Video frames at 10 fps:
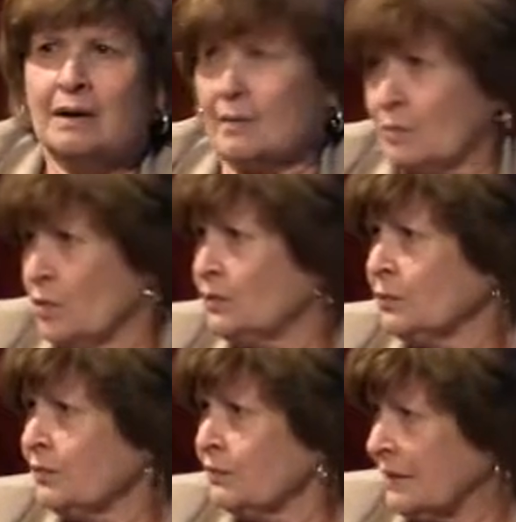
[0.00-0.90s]
are
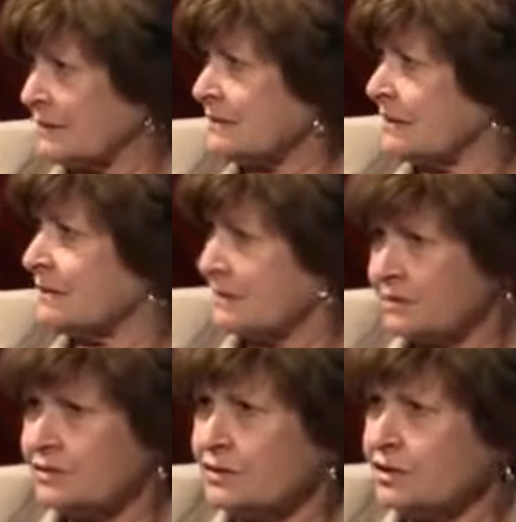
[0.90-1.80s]
born with United States
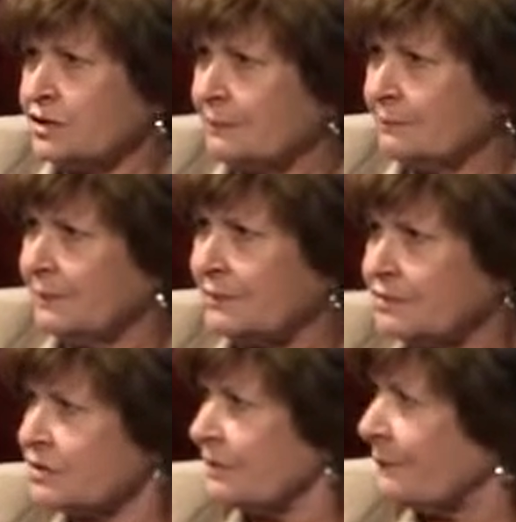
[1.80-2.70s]
citizenship. That's just